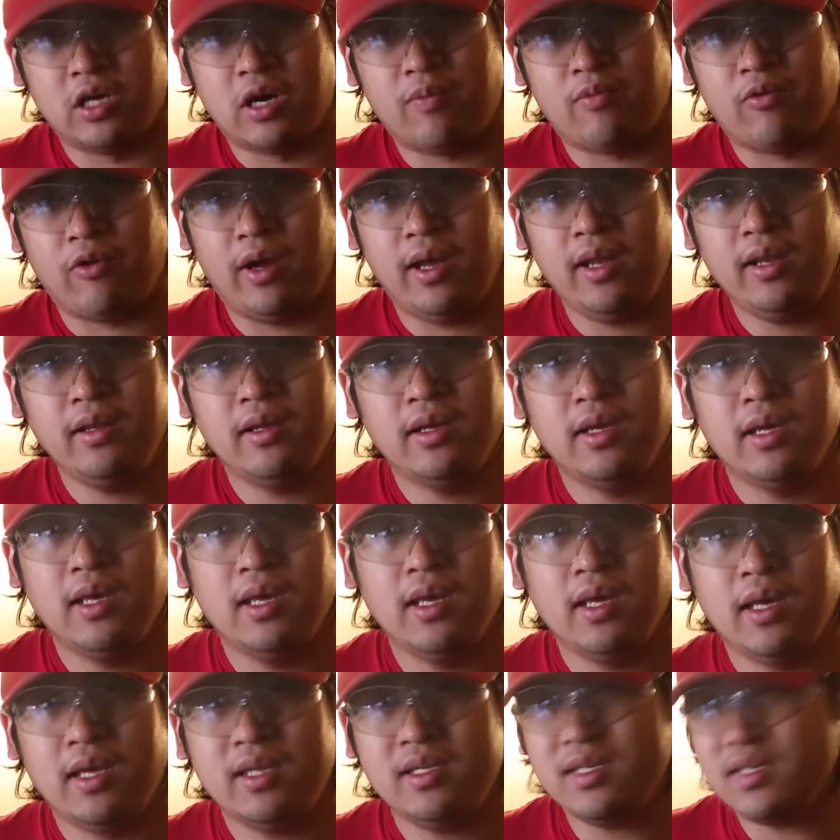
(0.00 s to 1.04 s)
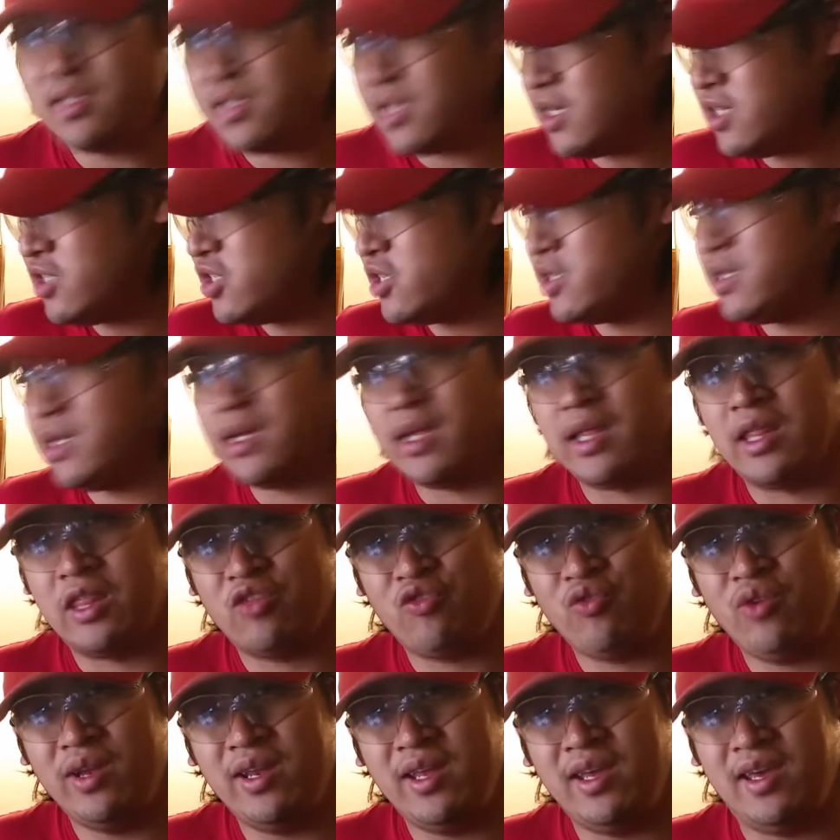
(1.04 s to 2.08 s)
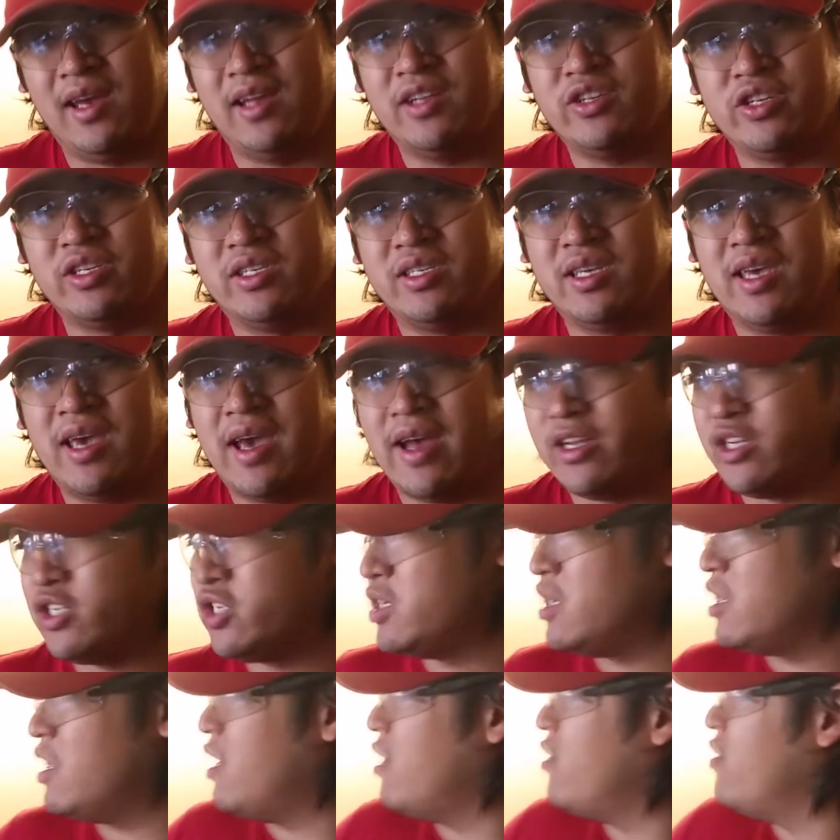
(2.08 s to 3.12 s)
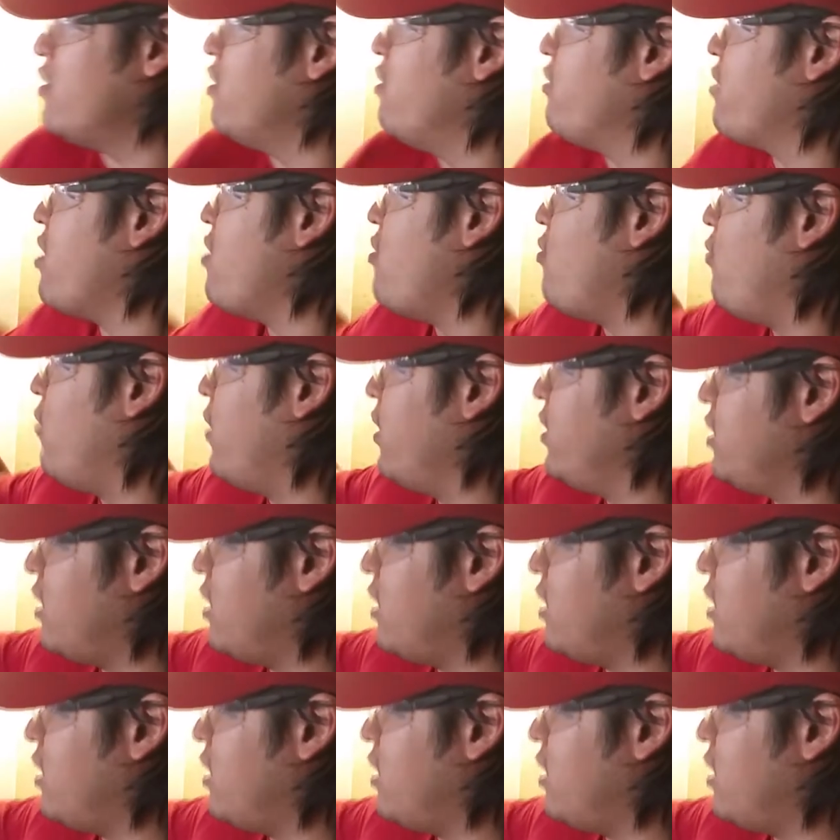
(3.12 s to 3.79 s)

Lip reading: operate, it's essentially a 3D etch and sketch. You got one